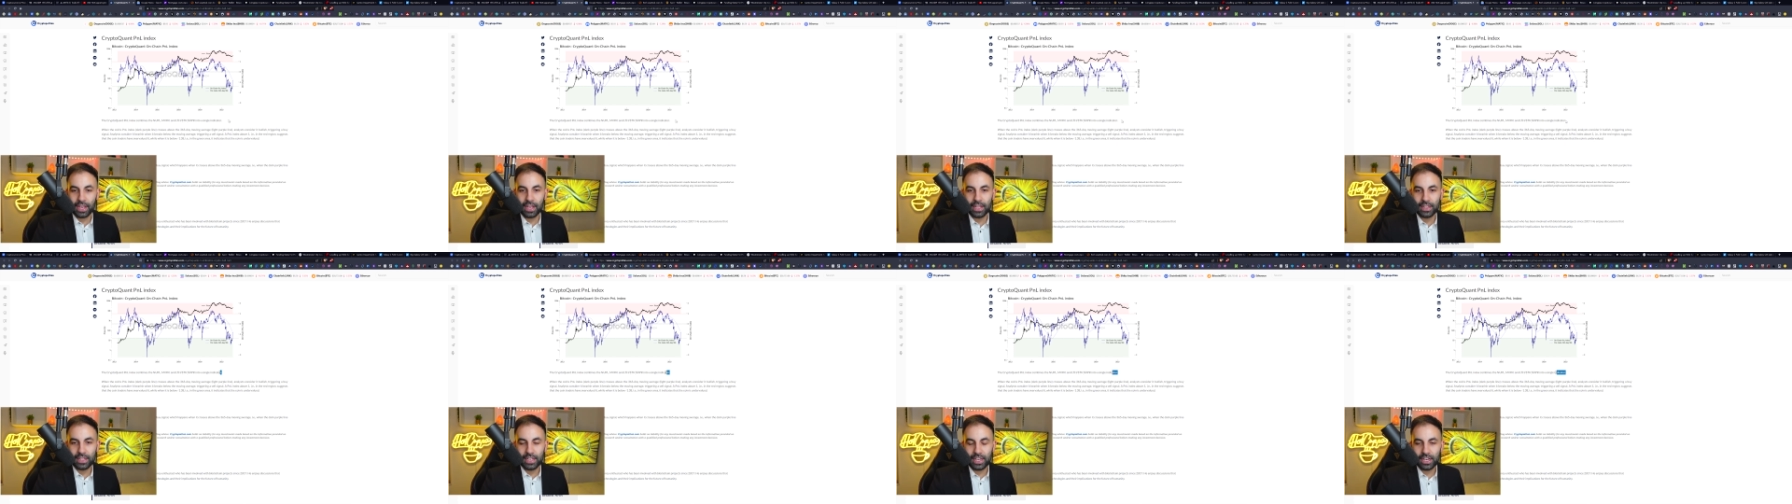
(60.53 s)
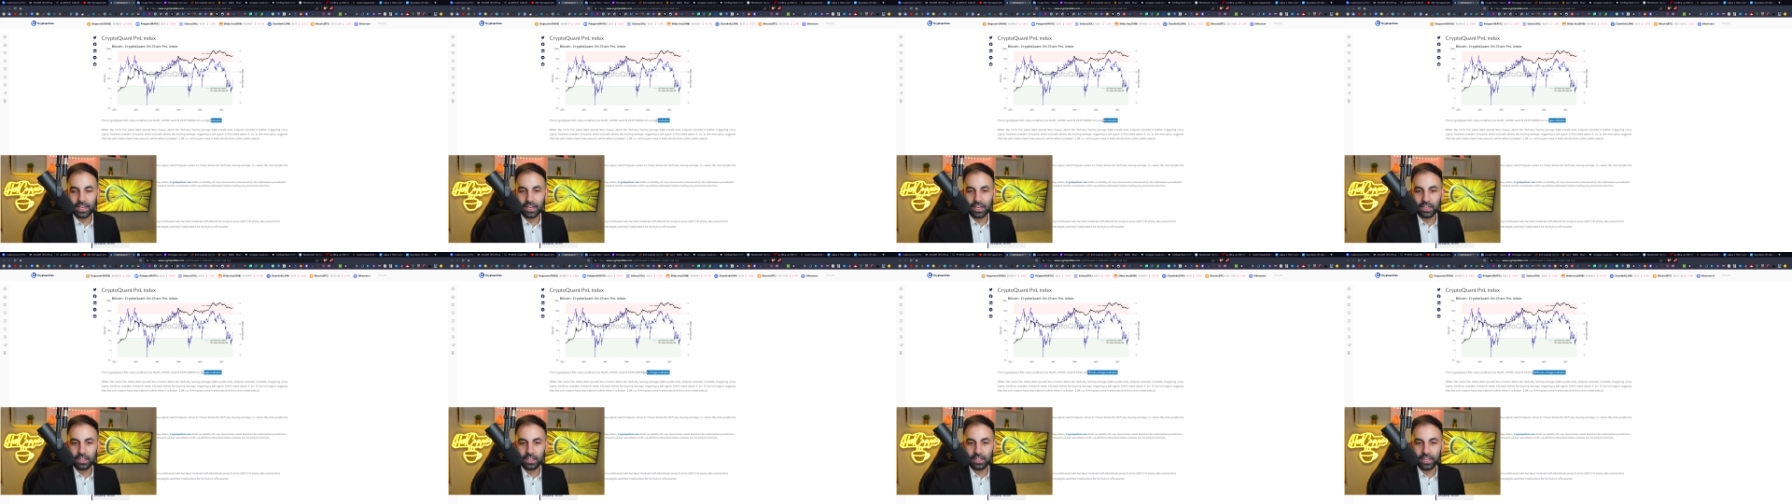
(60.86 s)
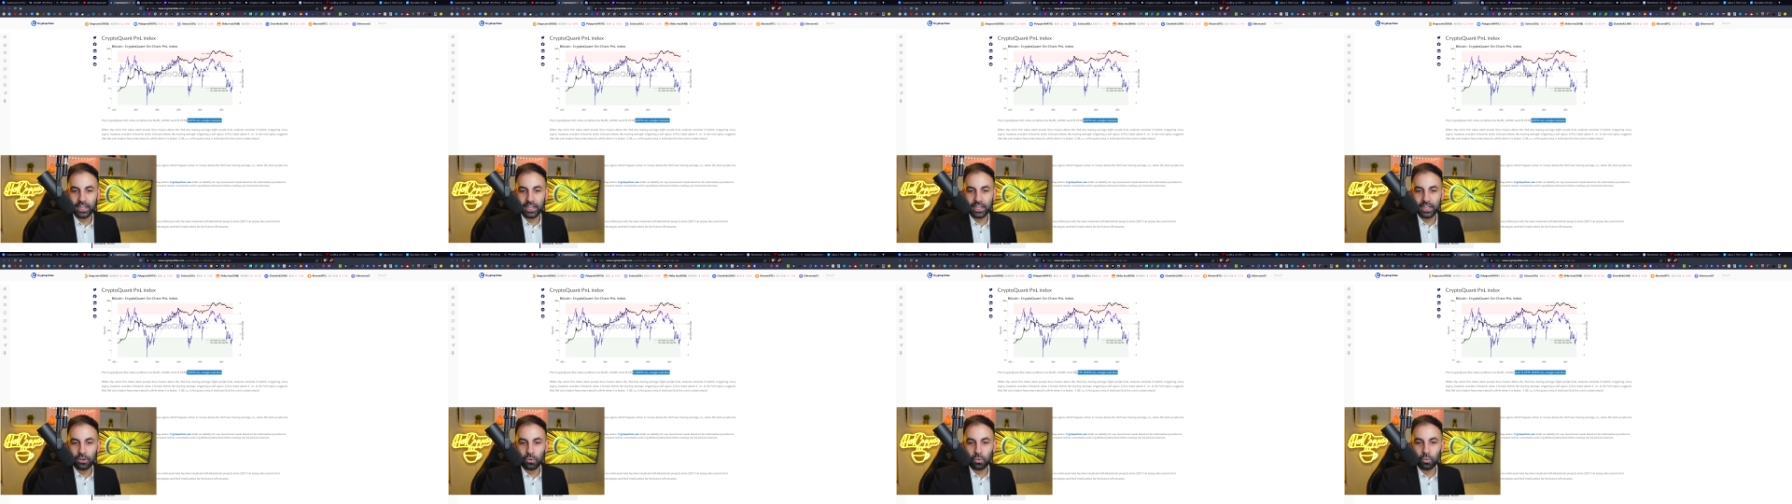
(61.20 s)
and they are
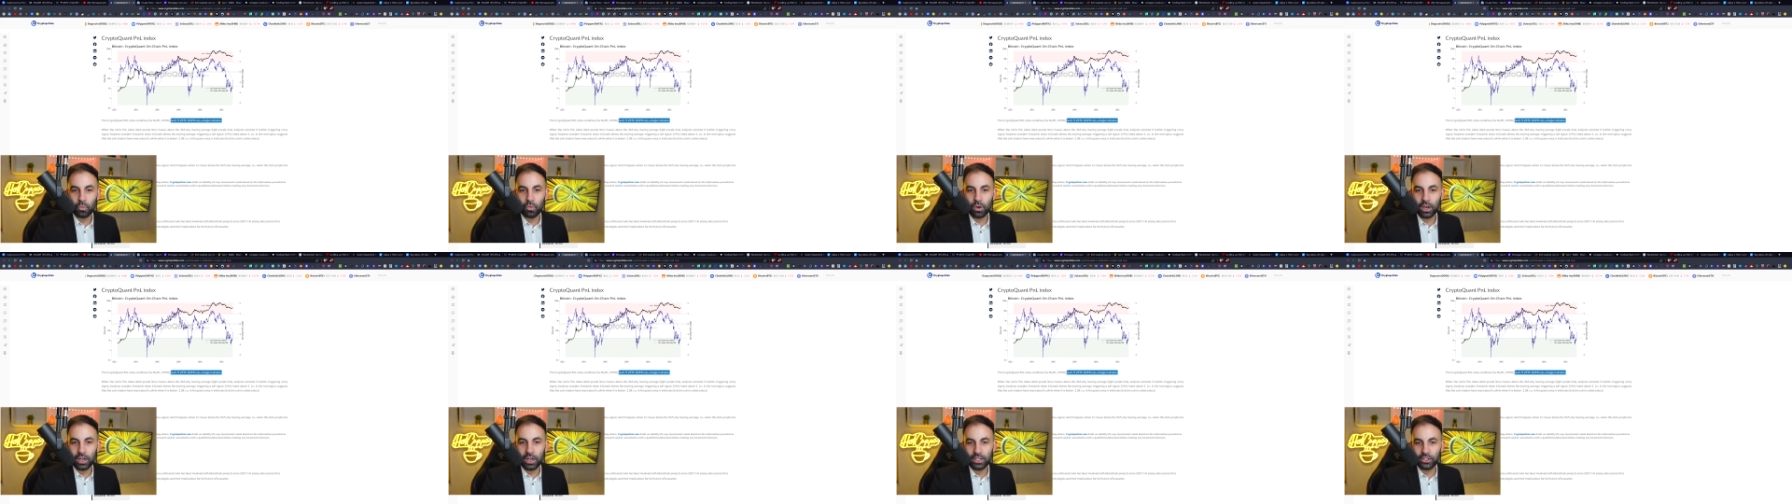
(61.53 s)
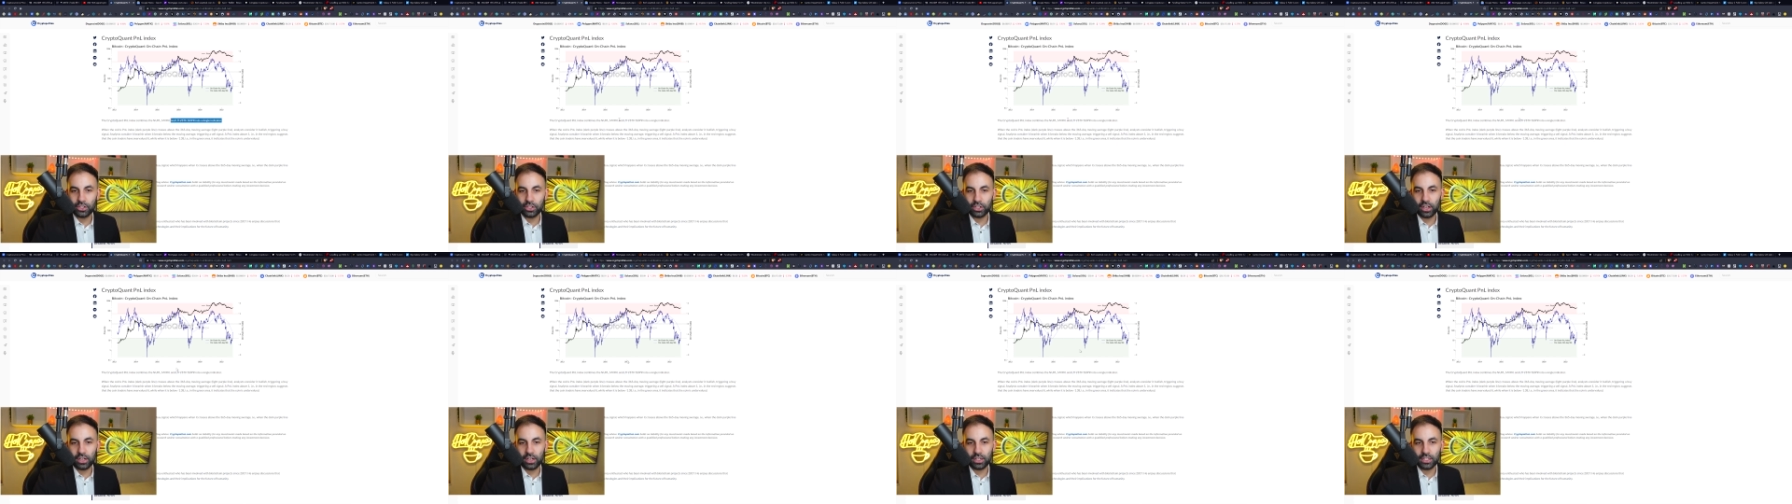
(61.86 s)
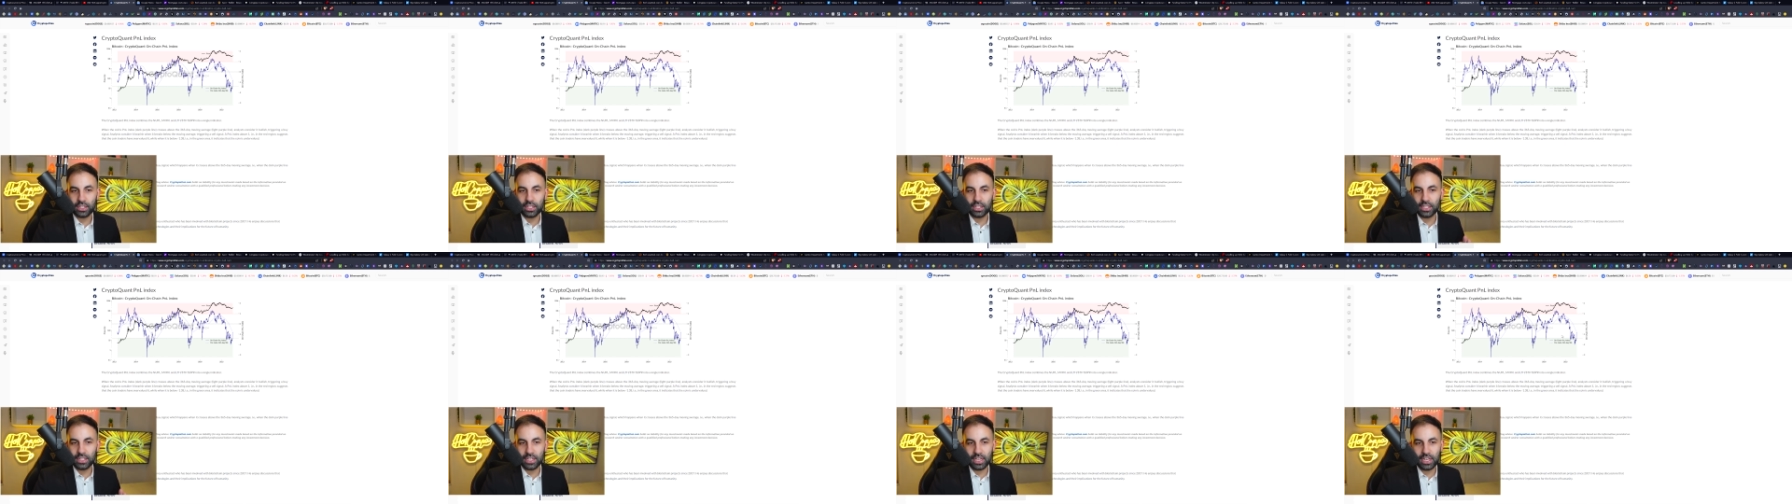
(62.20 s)
in one
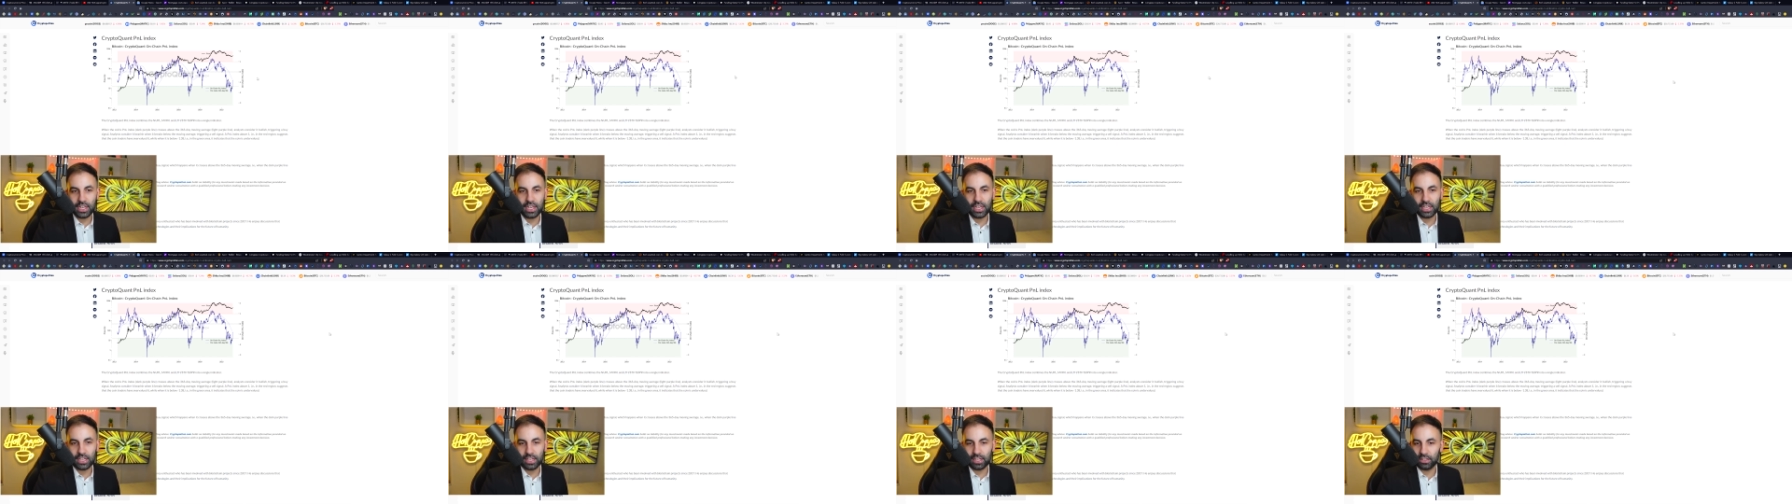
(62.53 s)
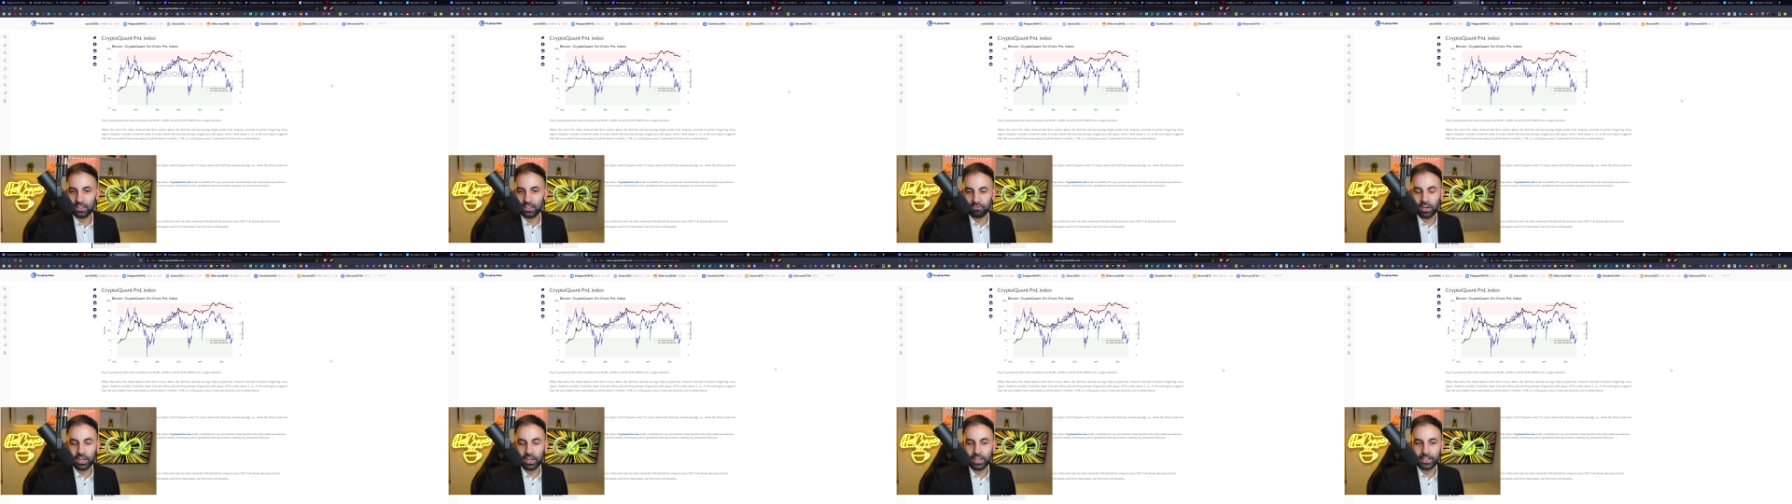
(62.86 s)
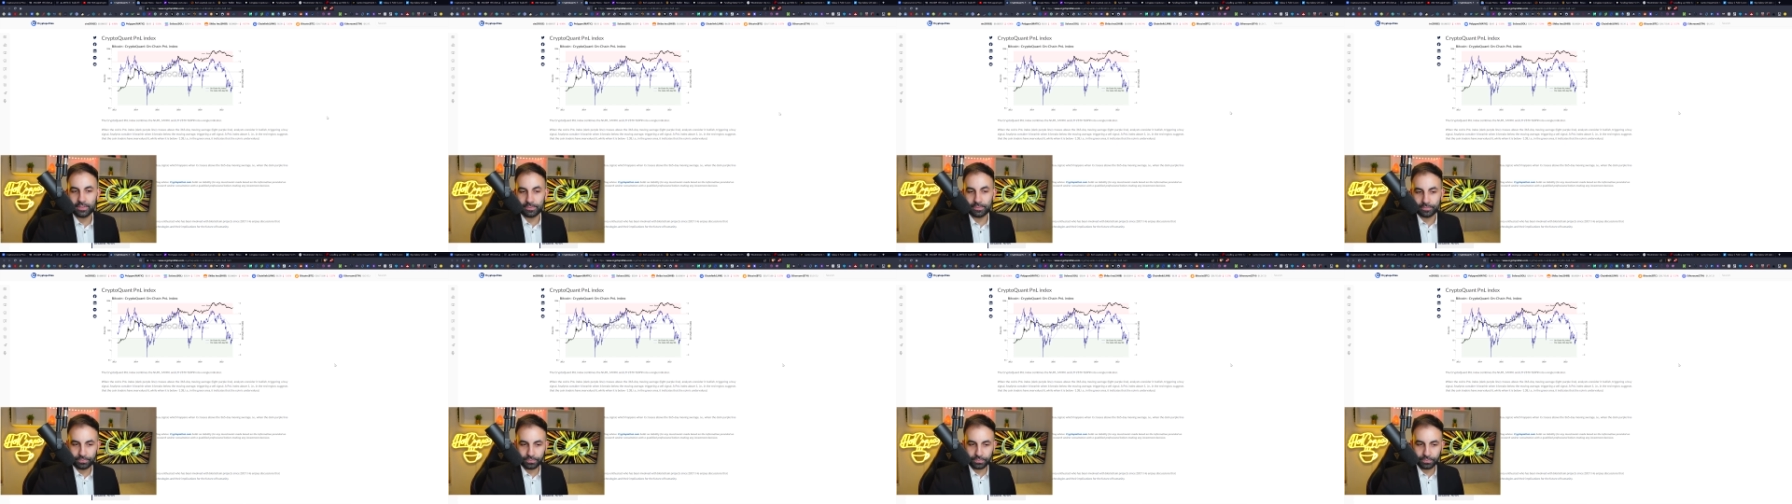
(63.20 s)
chart to see here, right?